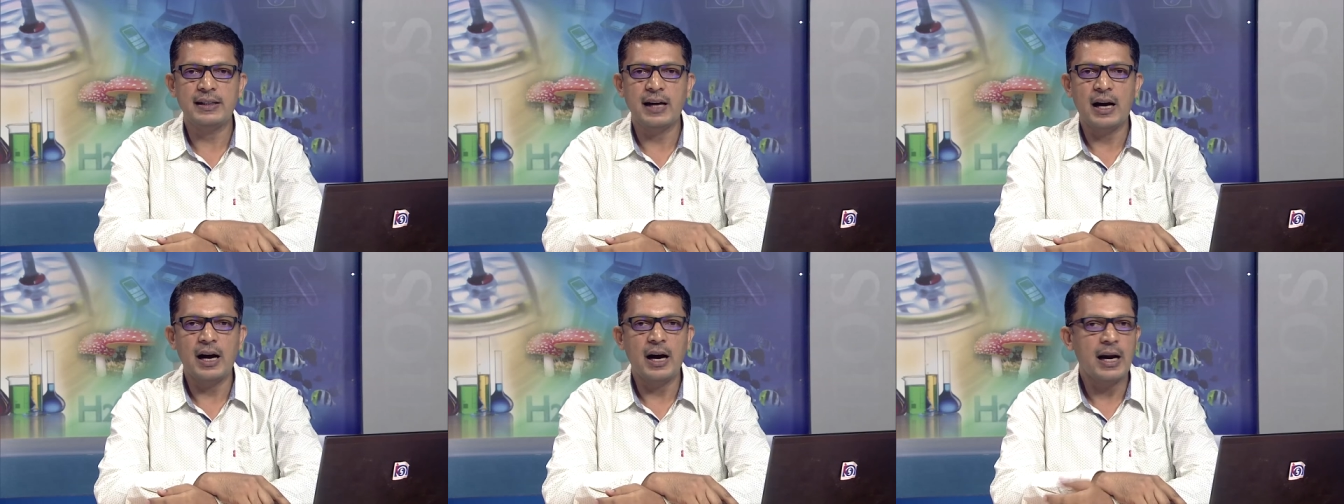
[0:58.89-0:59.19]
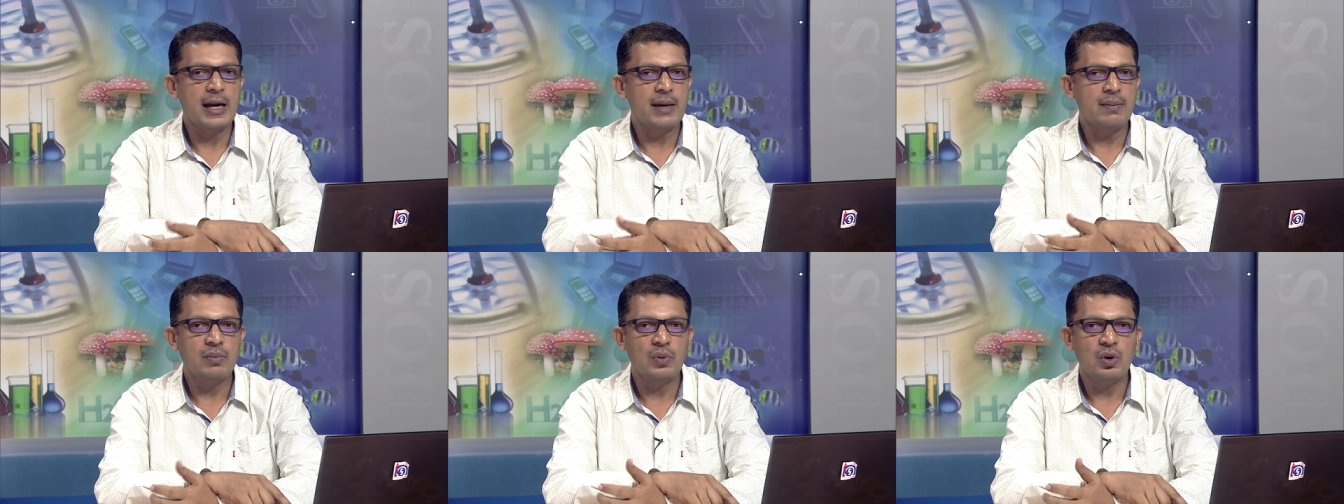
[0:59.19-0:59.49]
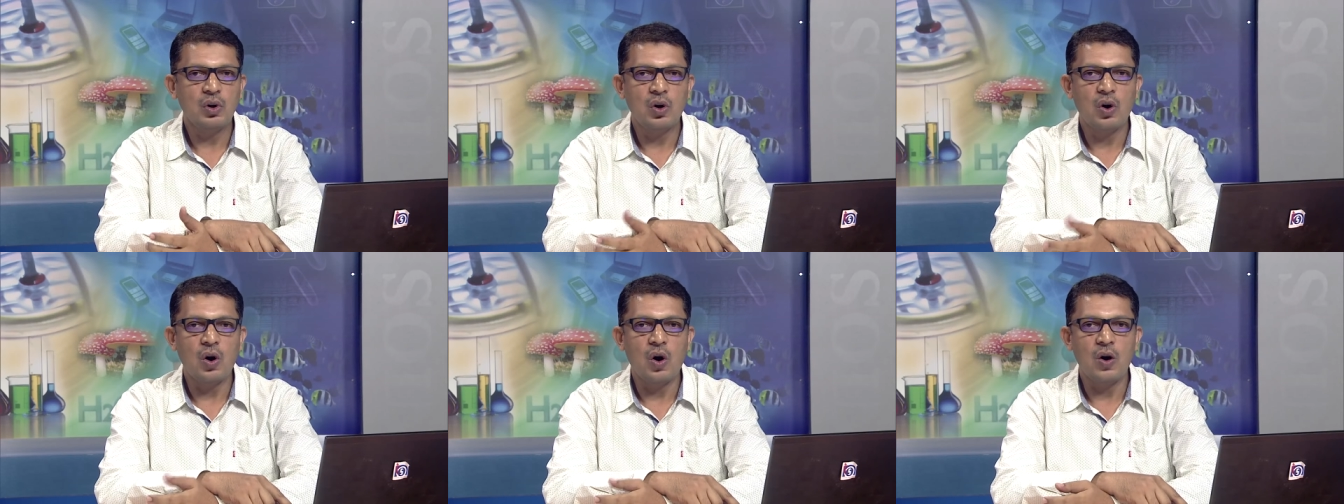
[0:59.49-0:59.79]

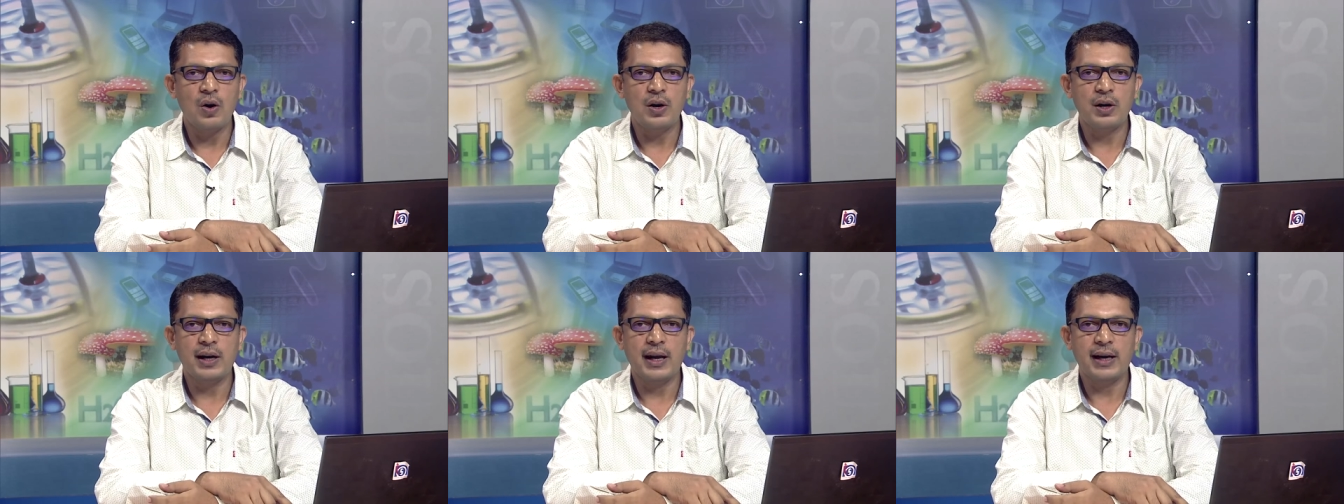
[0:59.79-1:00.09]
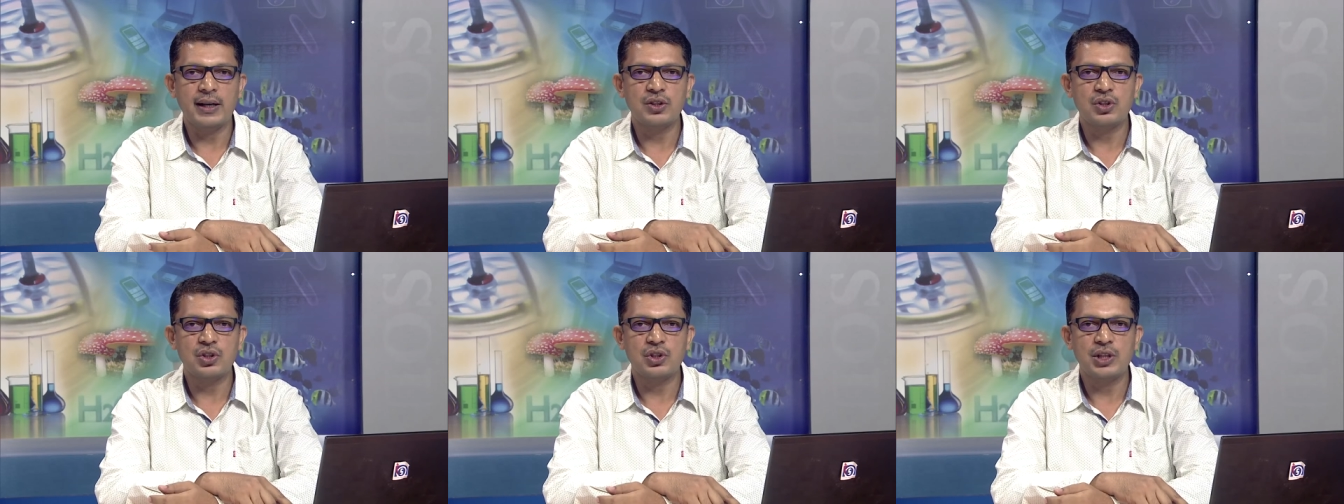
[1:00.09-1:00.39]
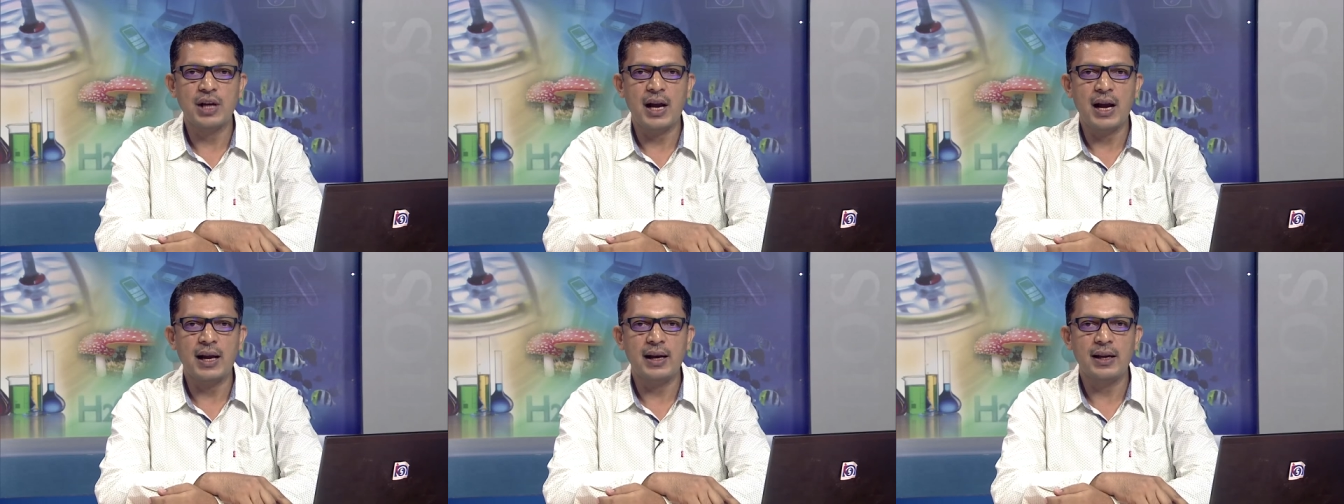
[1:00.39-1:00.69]
time,
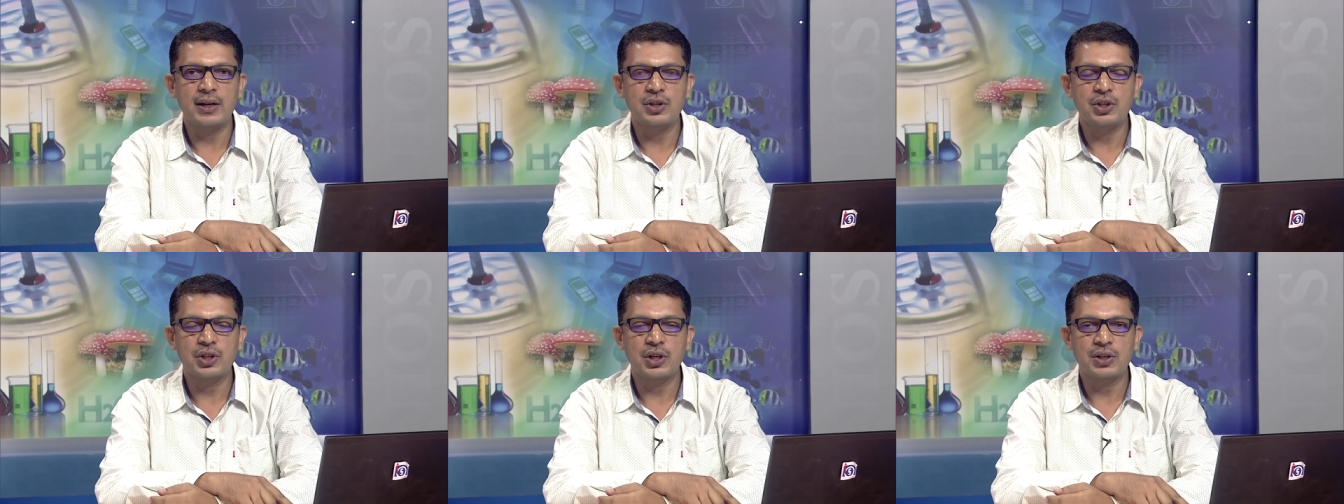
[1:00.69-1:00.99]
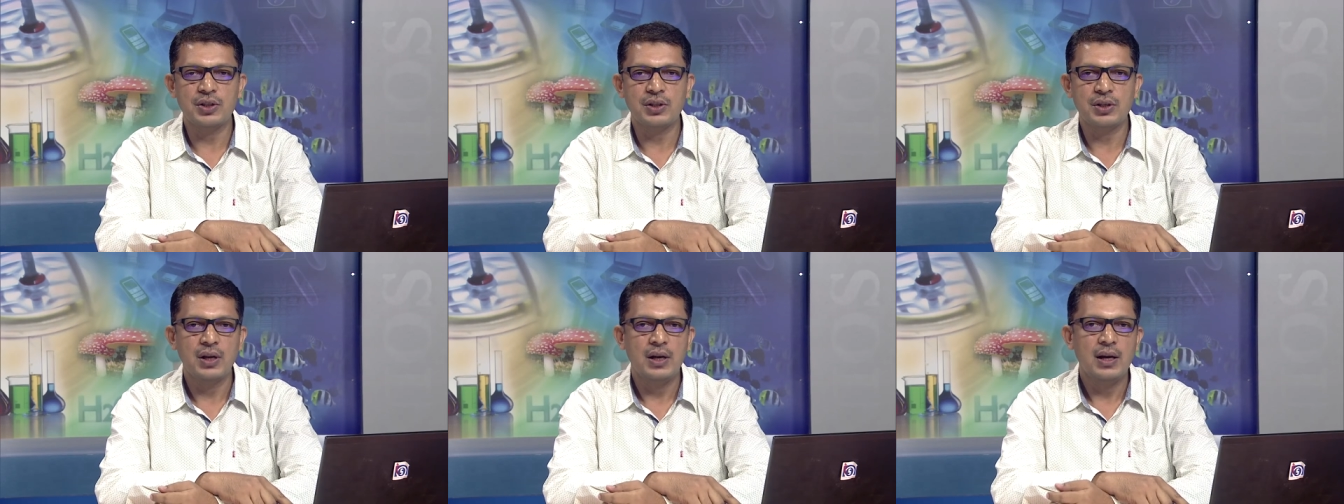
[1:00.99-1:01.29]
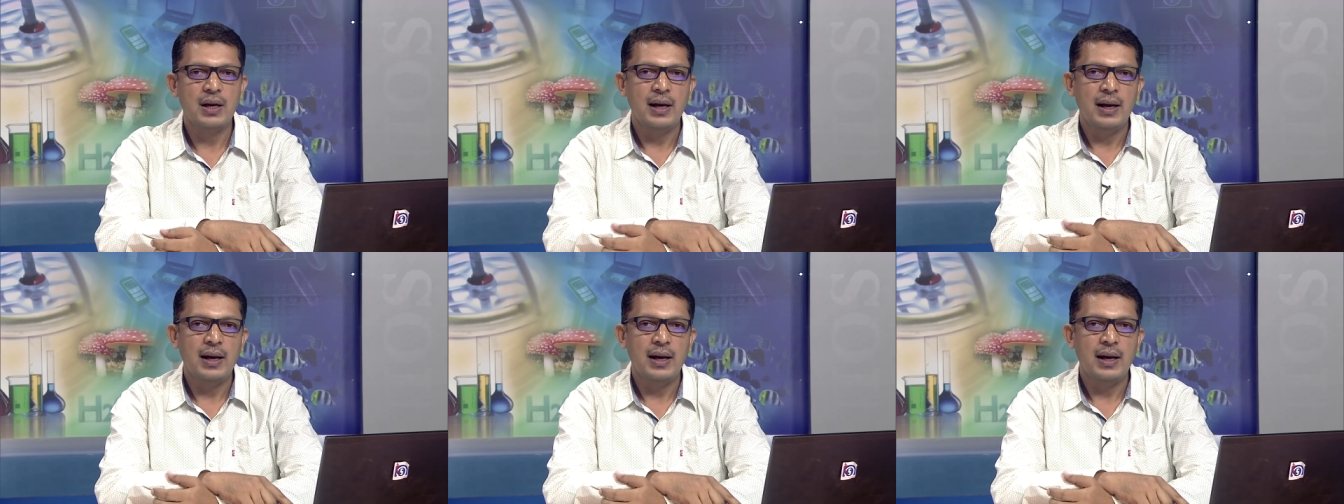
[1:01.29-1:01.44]
context, challenges,